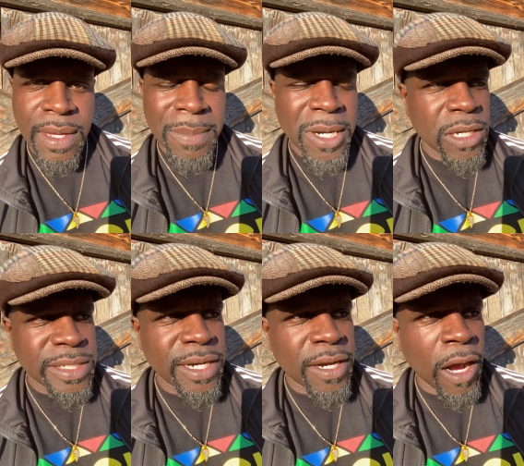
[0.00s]
because
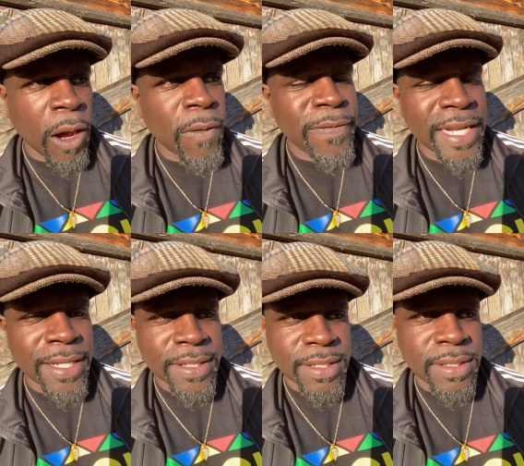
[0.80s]
they are called
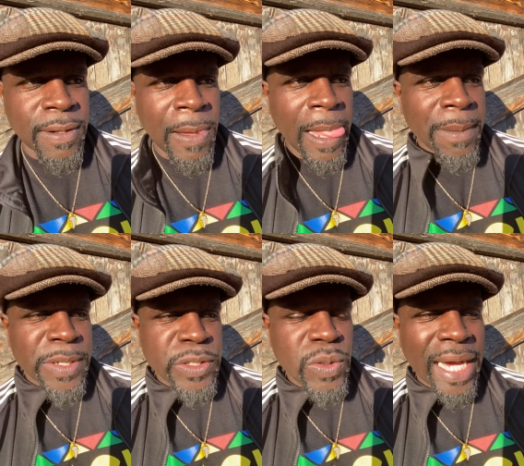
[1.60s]
feelings.
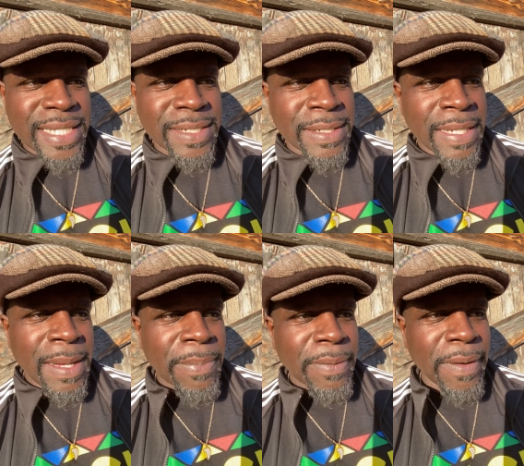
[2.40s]
But you got to
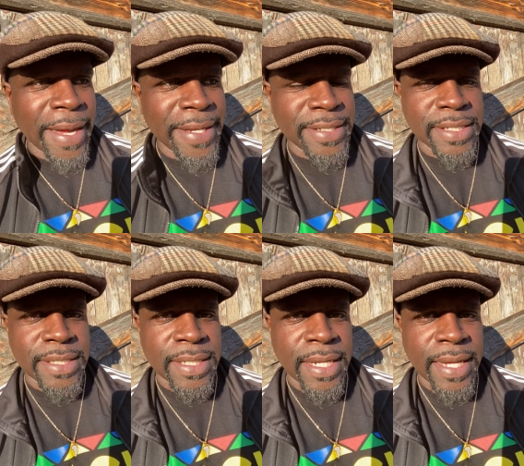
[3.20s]

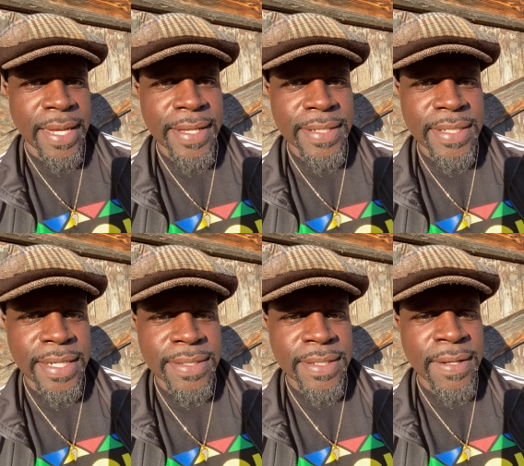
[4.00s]
press in this
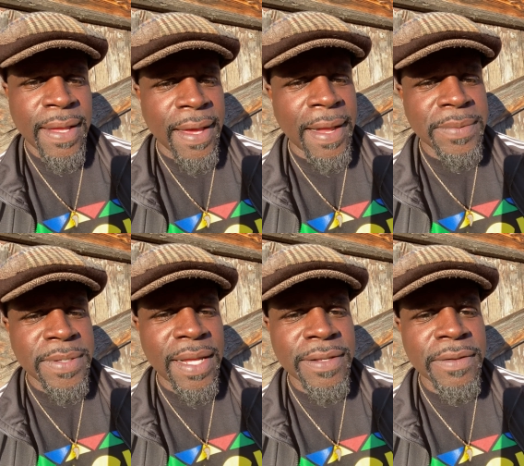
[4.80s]
season. And I'm
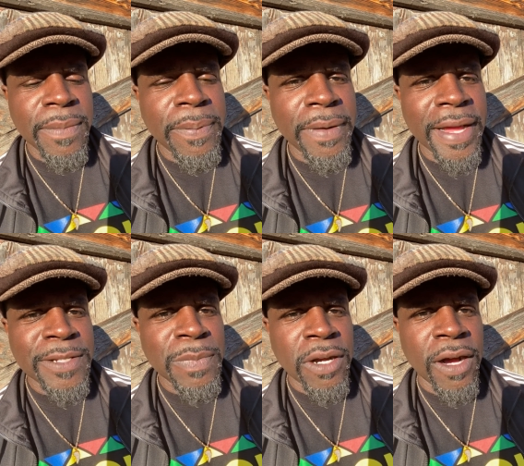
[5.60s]
telling you to press
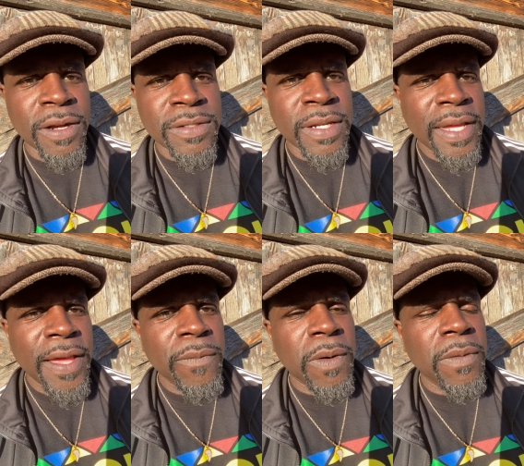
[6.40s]
because
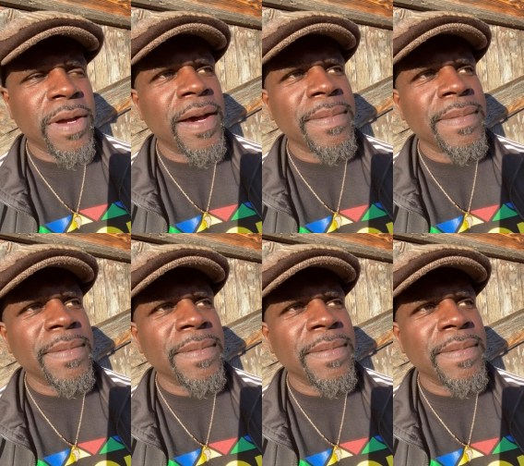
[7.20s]
it won't come